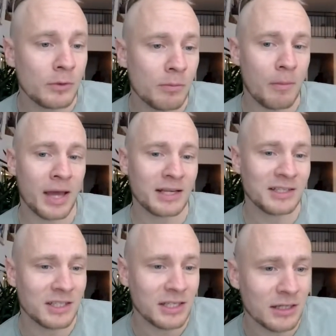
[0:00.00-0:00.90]

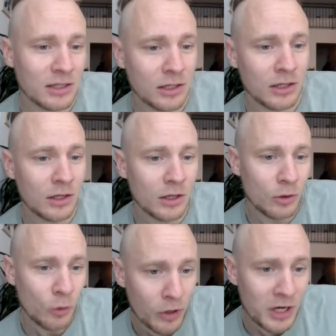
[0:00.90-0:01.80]
Magazine,
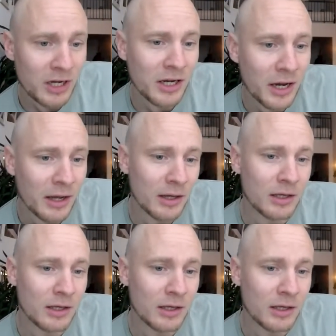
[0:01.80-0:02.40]
Guernica,